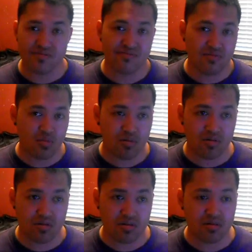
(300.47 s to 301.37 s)

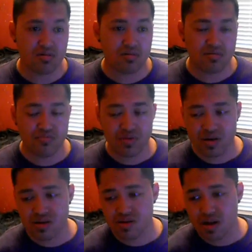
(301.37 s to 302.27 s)
for
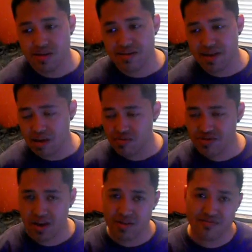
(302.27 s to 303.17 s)
putting in your guys' gamer
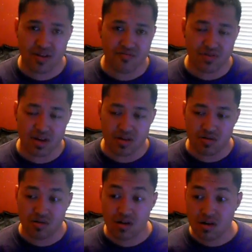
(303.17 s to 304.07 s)
tag if you guys want to
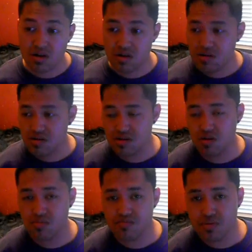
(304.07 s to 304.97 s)
either, you
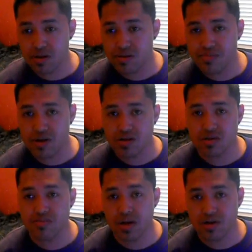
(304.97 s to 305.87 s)
know, play with me on
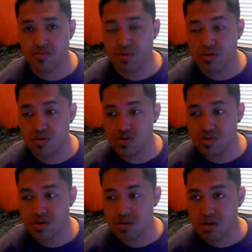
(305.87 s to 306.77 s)
Smash
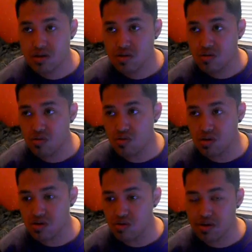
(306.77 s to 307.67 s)
Brothers
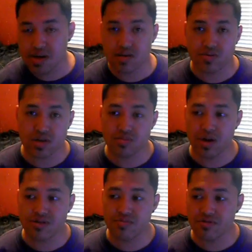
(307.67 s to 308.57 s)
or go against me in
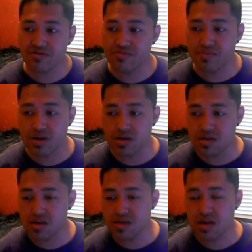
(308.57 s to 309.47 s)
Smash Bros. But
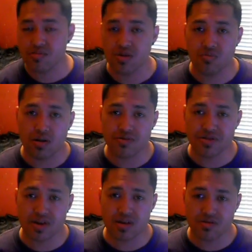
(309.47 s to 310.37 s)
it's gonna take me a while
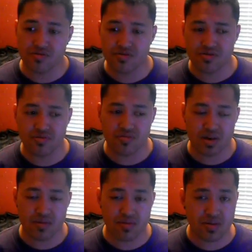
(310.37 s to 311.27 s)
to get used to the
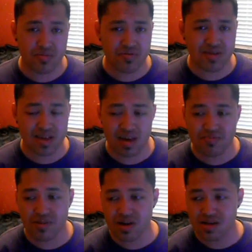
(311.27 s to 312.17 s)
game because I'm using the
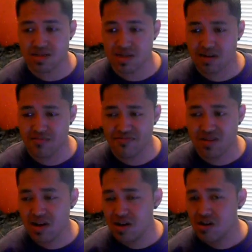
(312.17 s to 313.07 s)
gamepad. It's kind
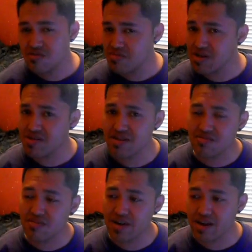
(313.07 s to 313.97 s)
of weird in
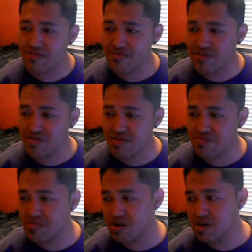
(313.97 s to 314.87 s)
a way at
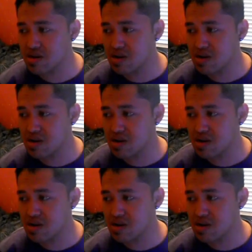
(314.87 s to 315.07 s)
first, but